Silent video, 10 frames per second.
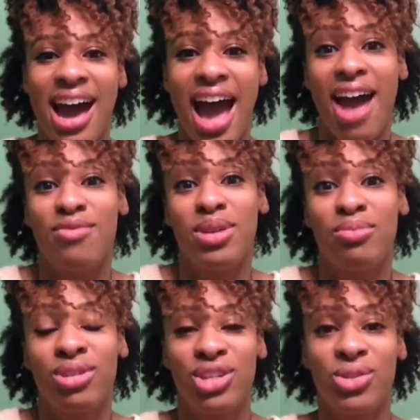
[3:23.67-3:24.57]
I've
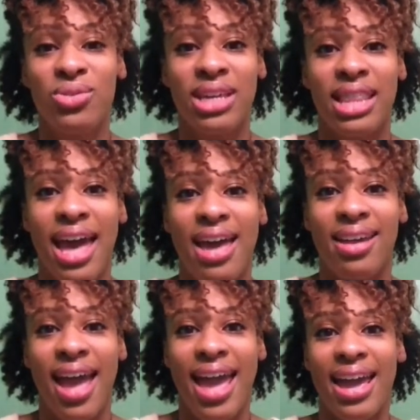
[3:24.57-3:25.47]
been pursuing
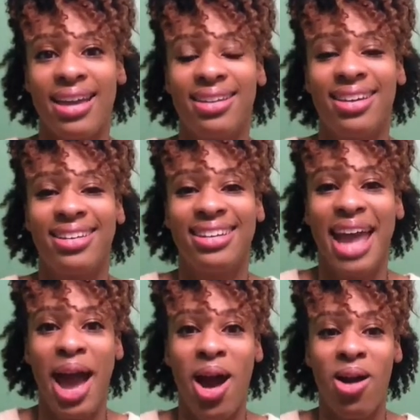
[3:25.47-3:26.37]
that, and
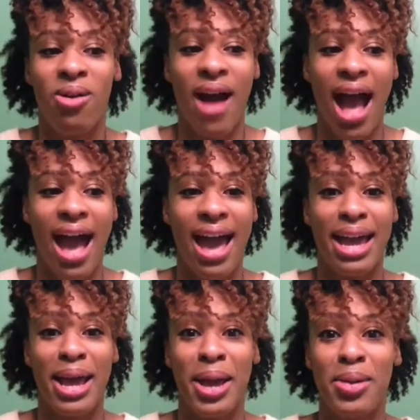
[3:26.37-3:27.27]
now I
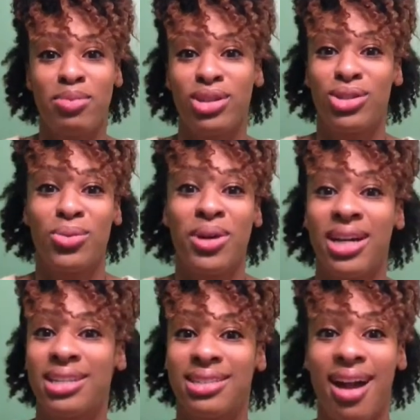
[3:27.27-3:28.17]
am pursuing
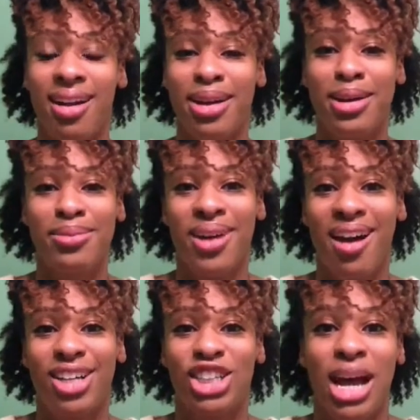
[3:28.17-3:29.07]
a startup
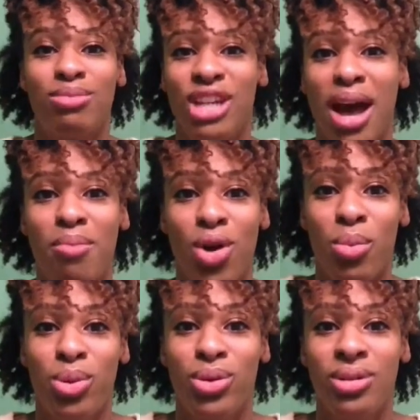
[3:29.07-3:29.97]
called Chop Chop
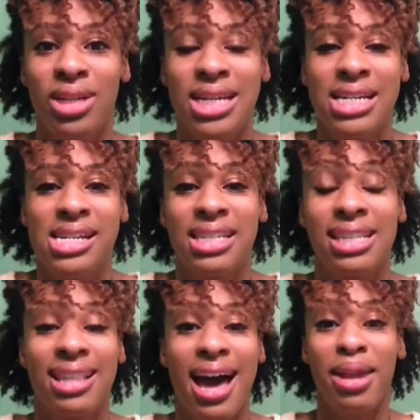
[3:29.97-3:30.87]
Mobile
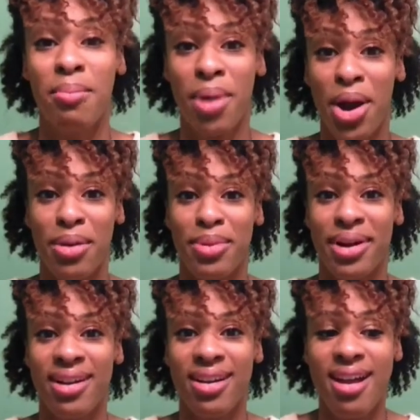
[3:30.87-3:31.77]
Salon and
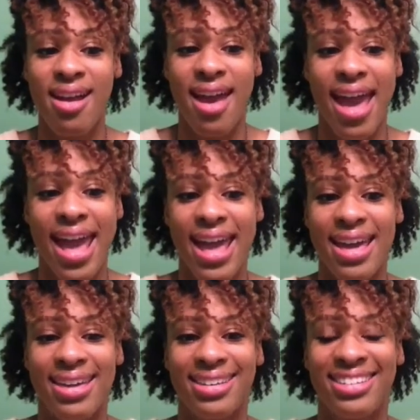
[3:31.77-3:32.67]
Barber,
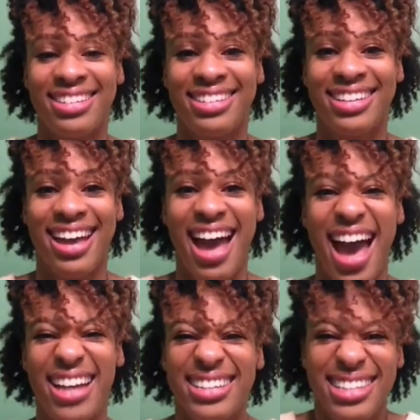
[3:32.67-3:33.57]
and
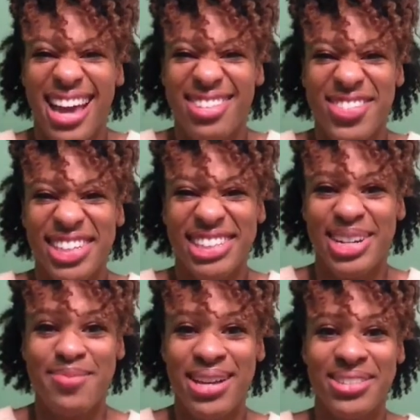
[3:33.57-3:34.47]
I just kind of want to
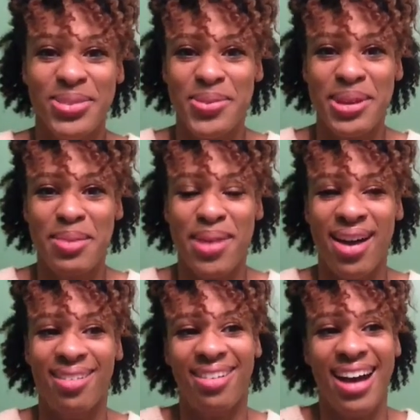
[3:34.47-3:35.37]
share my story
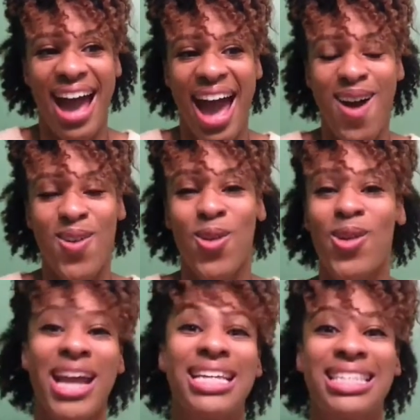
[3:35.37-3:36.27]
about how
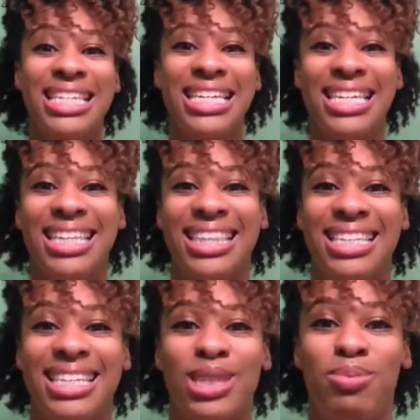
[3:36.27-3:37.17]
crazy
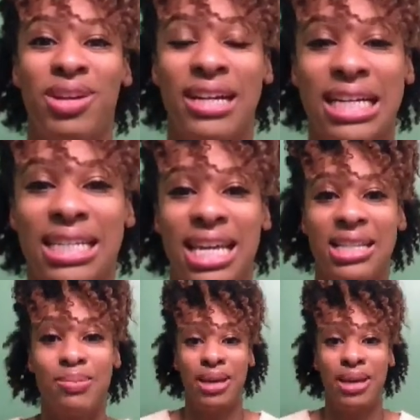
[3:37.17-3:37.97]
this experience has